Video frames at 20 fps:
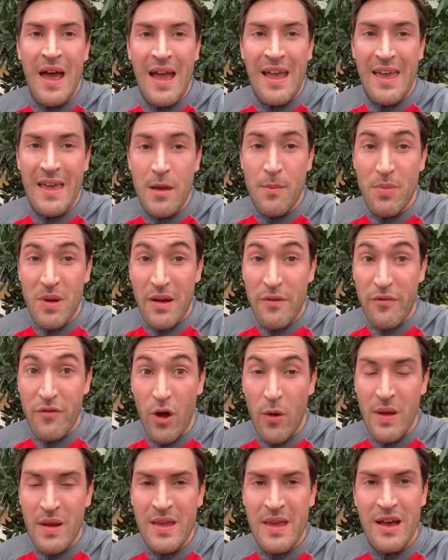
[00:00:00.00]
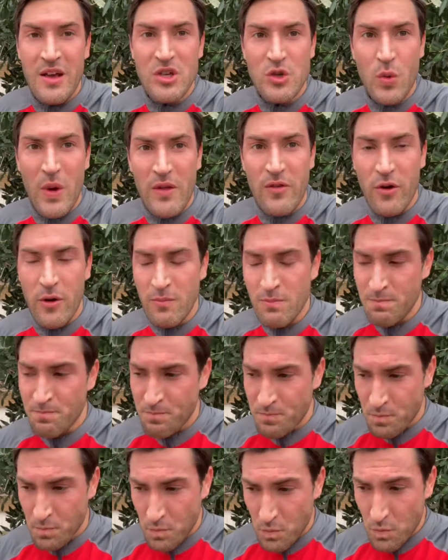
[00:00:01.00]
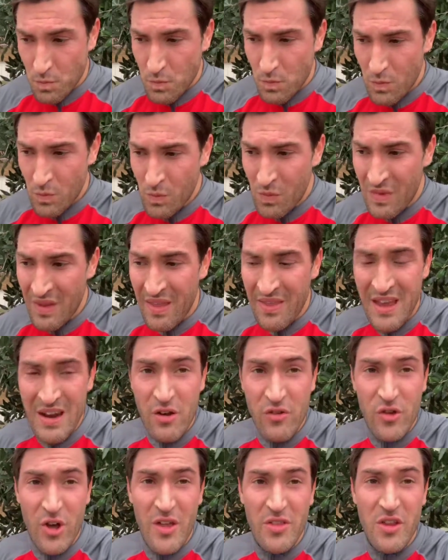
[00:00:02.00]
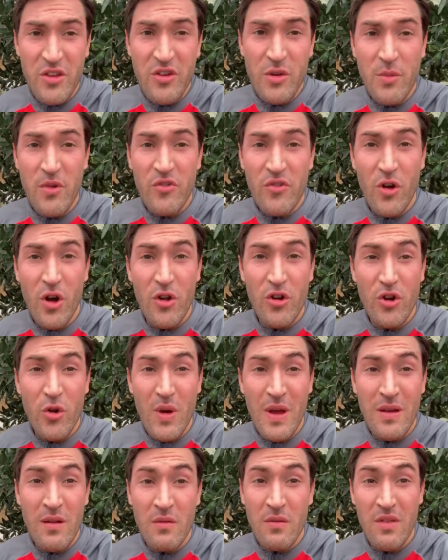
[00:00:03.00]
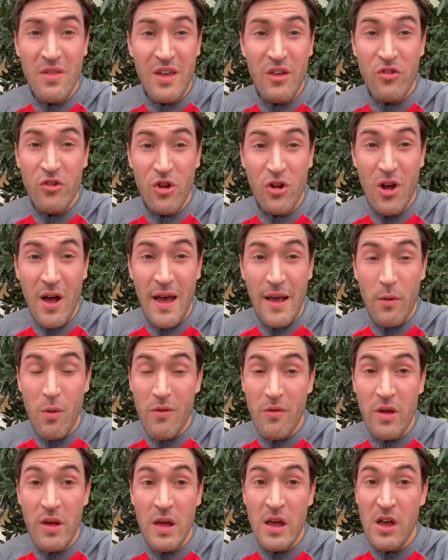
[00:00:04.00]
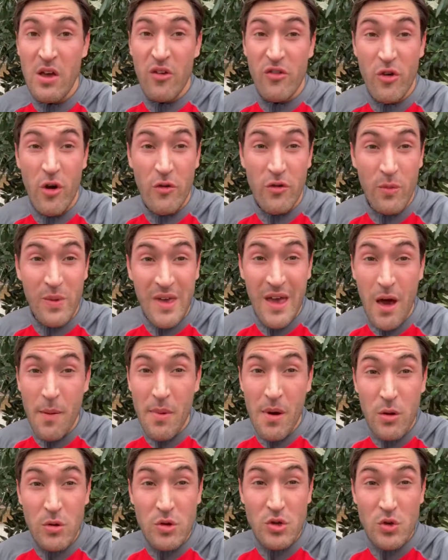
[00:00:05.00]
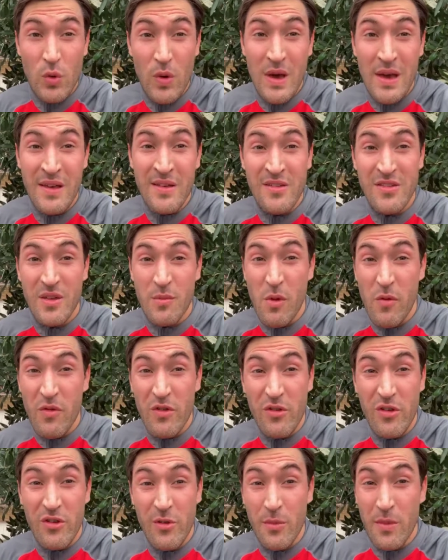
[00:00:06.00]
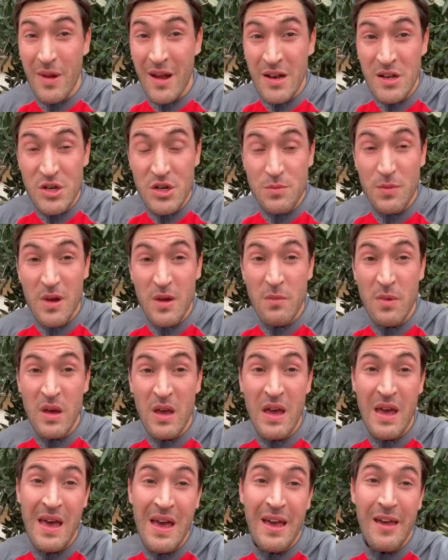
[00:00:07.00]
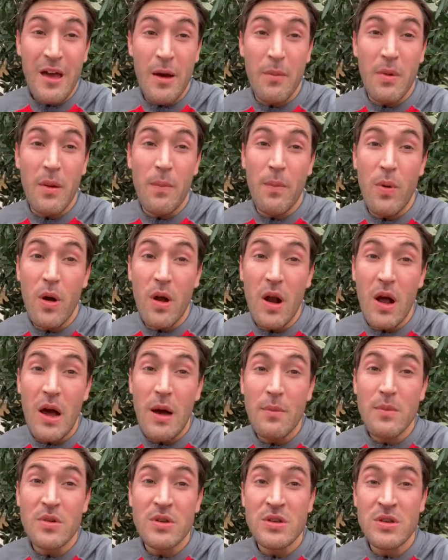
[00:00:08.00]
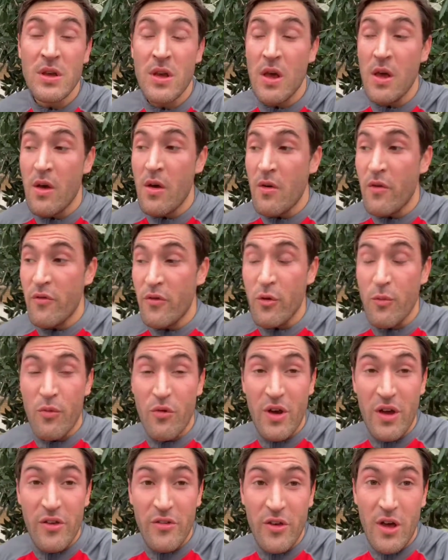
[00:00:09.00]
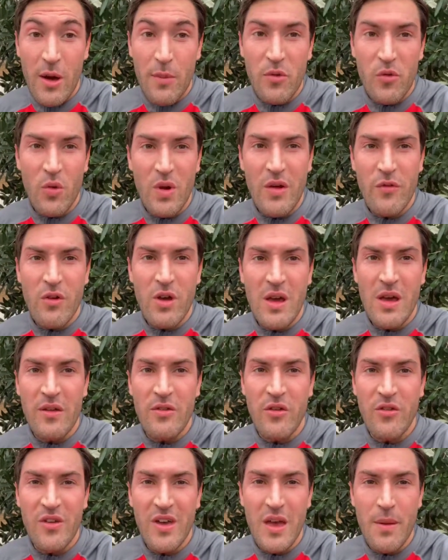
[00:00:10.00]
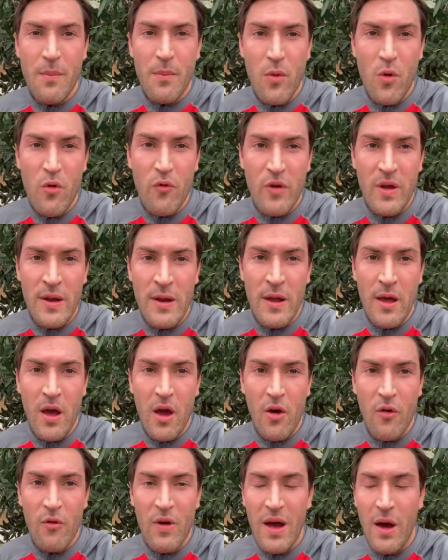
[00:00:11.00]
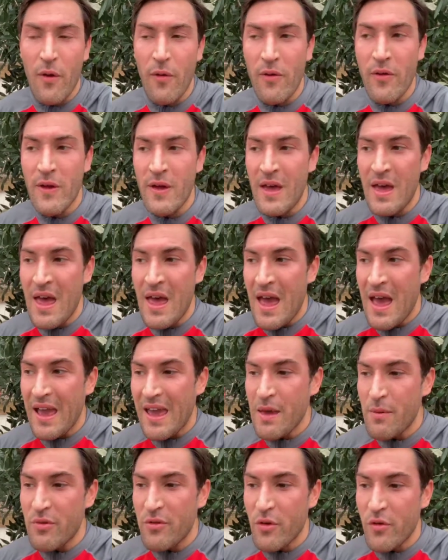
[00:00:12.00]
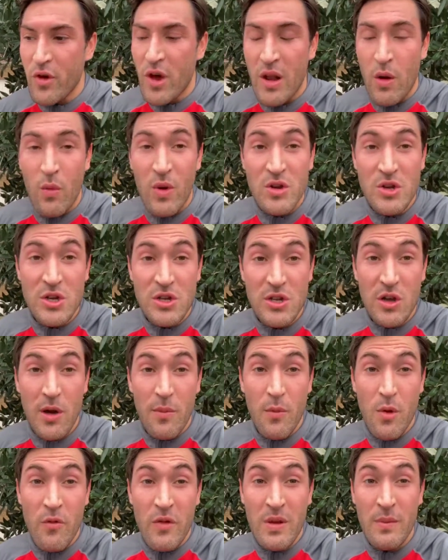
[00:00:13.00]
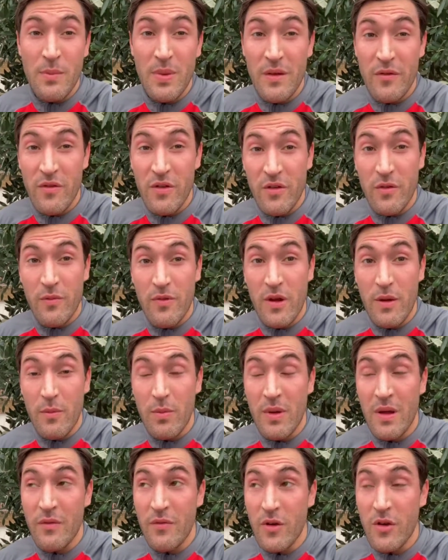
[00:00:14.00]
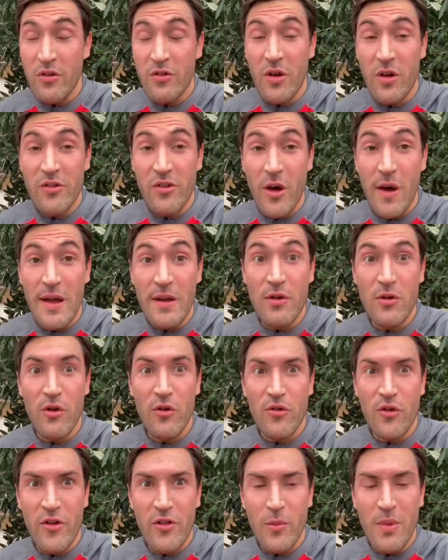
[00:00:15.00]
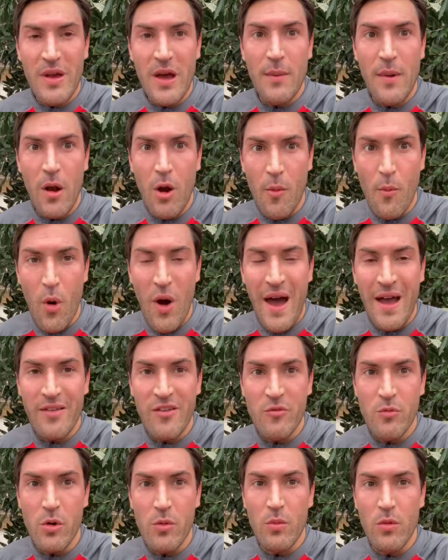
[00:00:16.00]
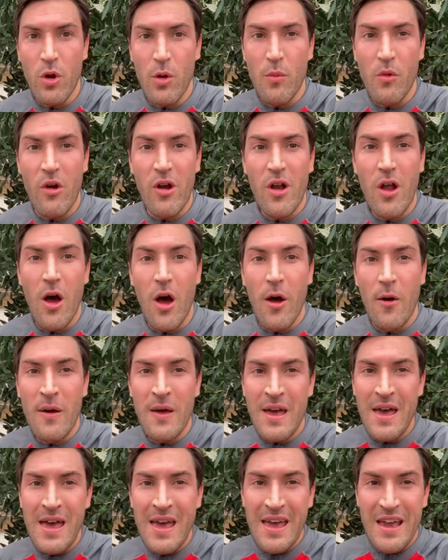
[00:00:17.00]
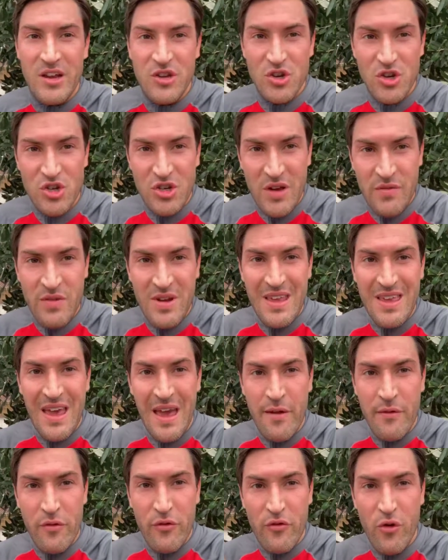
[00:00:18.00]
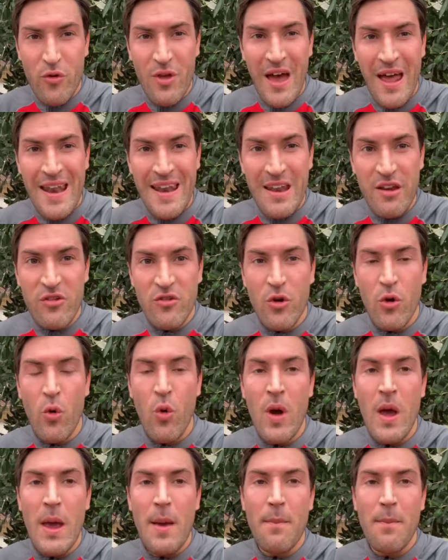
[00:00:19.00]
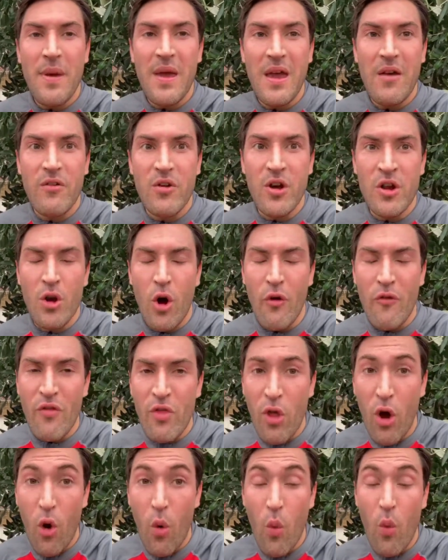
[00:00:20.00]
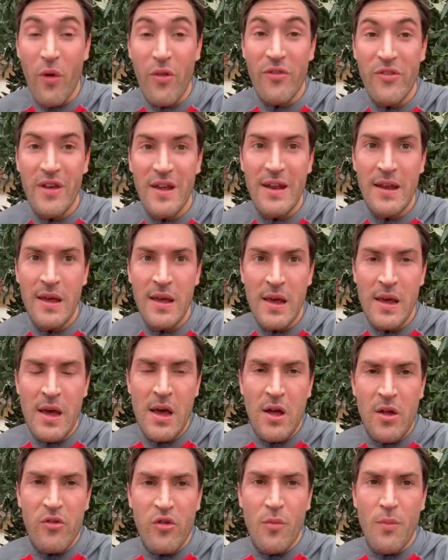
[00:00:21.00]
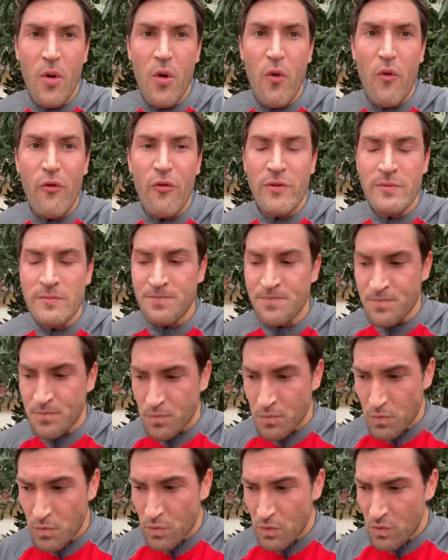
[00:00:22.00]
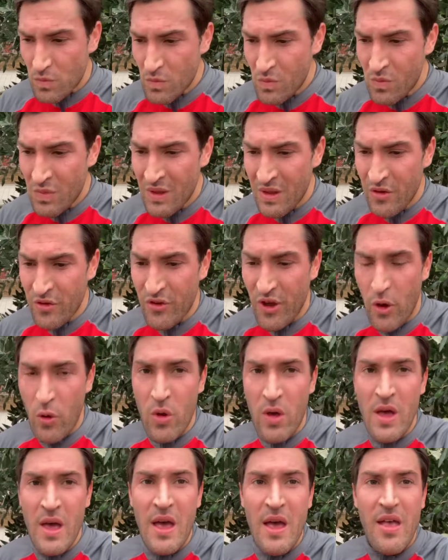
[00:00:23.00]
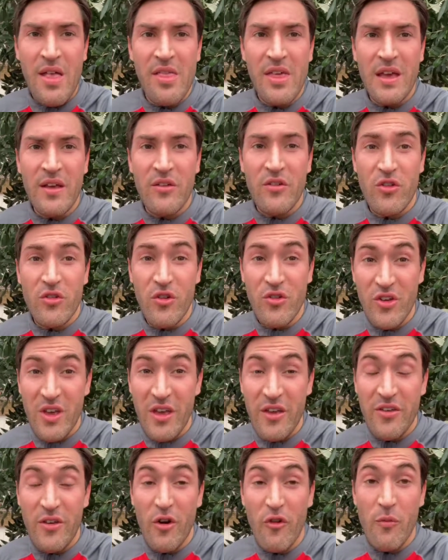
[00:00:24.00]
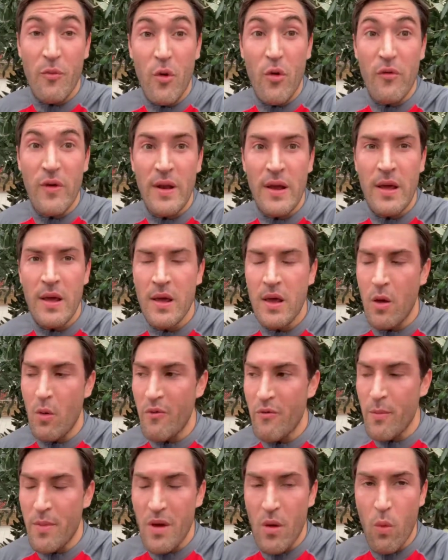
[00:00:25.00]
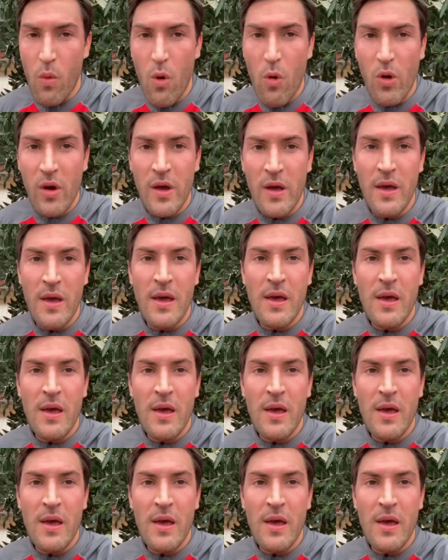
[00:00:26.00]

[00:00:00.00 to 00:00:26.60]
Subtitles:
and get your blood flowing, get a sweat on, then just go into the gym and start doing things you like, whether it's sort of some kettlebell swings, then move into some lunges maybe, a couple of pull-ups, a few press-ups, whatever it is, just keep moving around. Keep yourself going. And once you start moving, blood flow starts going, you'll start to become a lot more active, a lot more alert. It's just generally getting through that initial period of not wanting to move. So things, just get yourself moving, whether it be a walk,